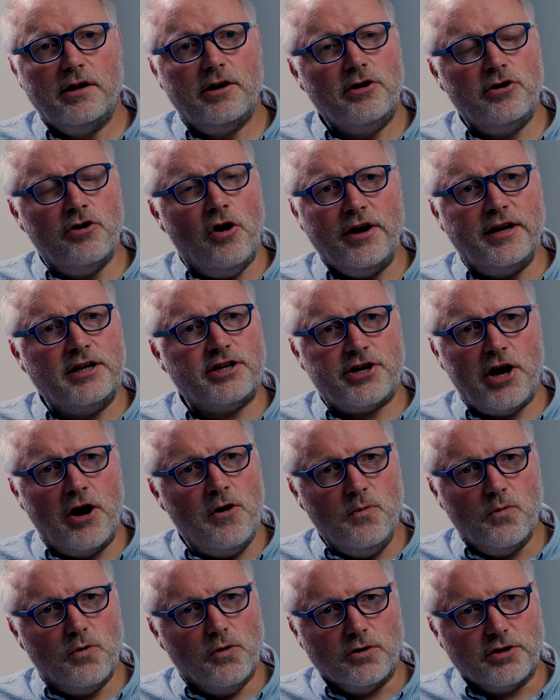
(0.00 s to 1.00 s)
not in
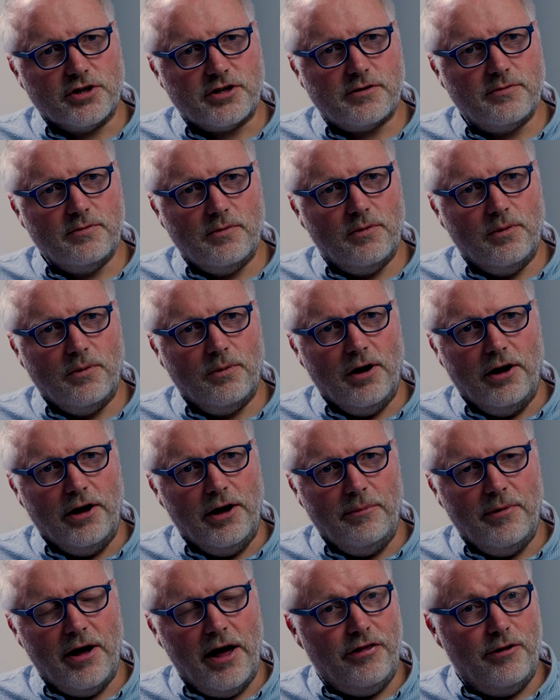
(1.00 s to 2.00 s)
Stonewall's
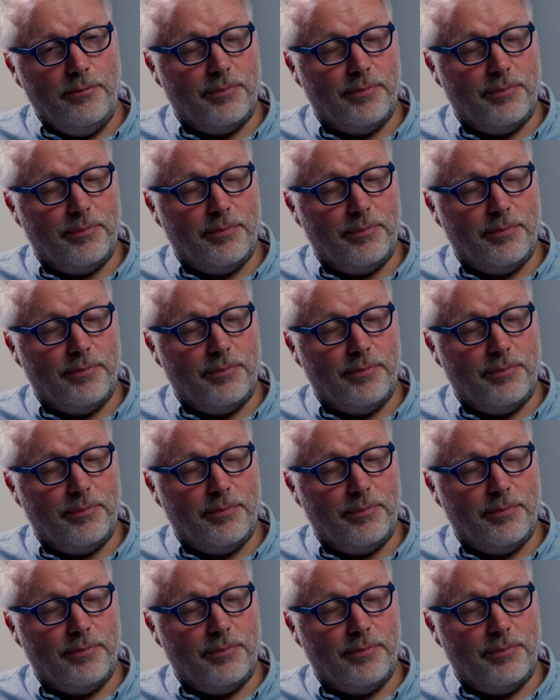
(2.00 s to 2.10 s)
and the